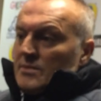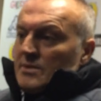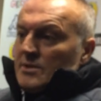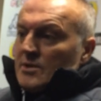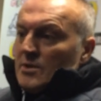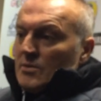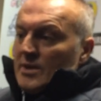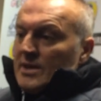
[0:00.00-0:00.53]

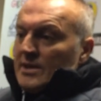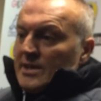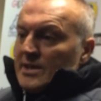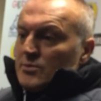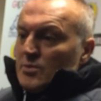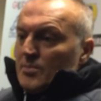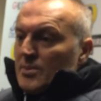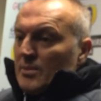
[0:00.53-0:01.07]
you know, where
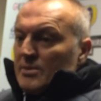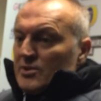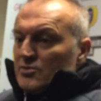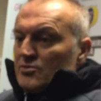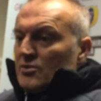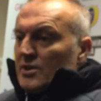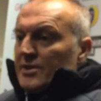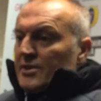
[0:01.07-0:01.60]
Leeds were probably
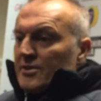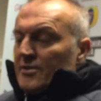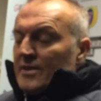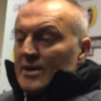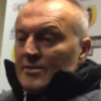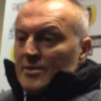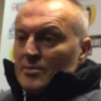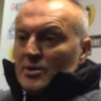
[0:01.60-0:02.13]
struggling in
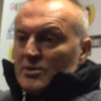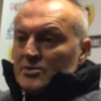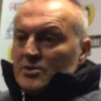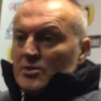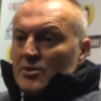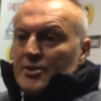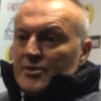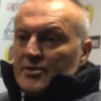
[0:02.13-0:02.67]
around the box to
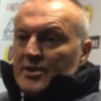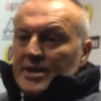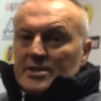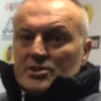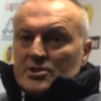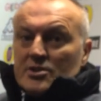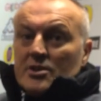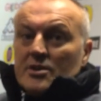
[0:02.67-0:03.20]
go and create
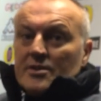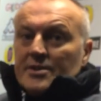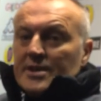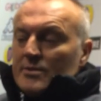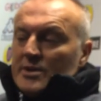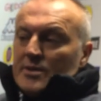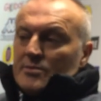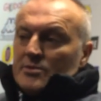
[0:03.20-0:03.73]
and score, and
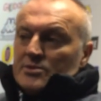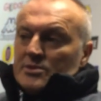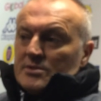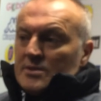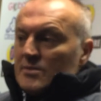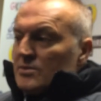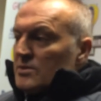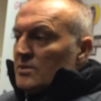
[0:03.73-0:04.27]
it was
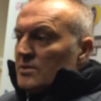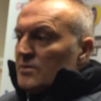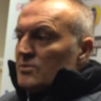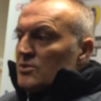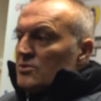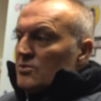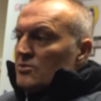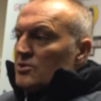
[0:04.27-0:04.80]

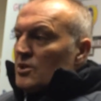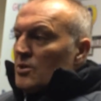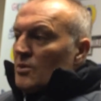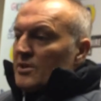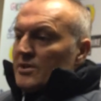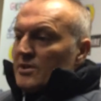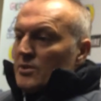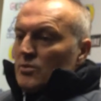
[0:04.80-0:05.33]
a touch of
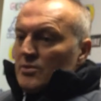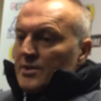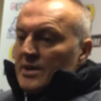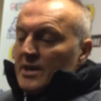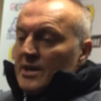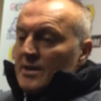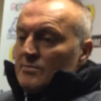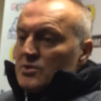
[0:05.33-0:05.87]
quality that won the
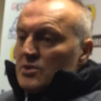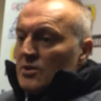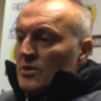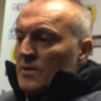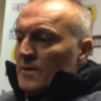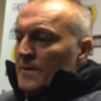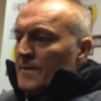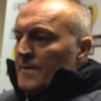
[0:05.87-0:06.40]
game.
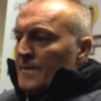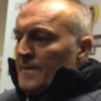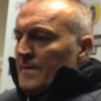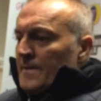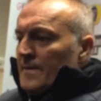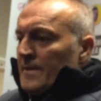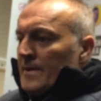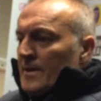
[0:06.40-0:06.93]
So
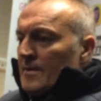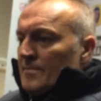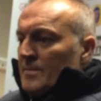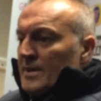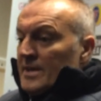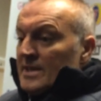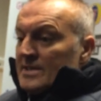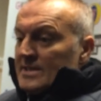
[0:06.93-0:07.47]

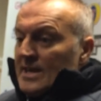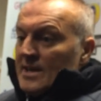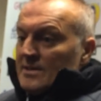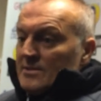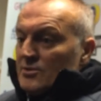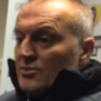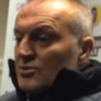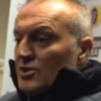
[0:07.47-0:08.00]
and it's
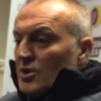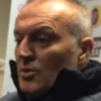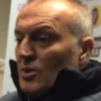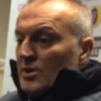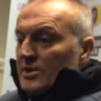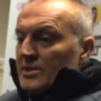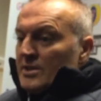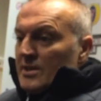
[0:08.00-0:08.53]
that touch of
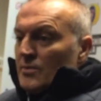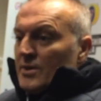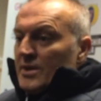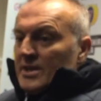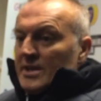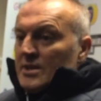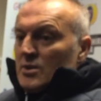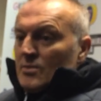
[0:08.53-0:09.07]
quality that
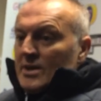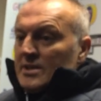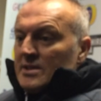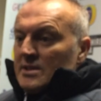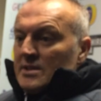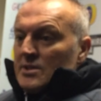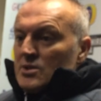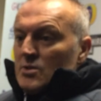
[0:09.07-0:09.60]
we need to add
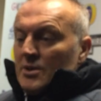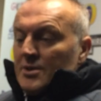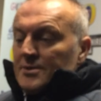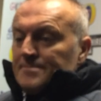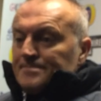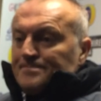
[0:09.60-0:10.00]
to this squad.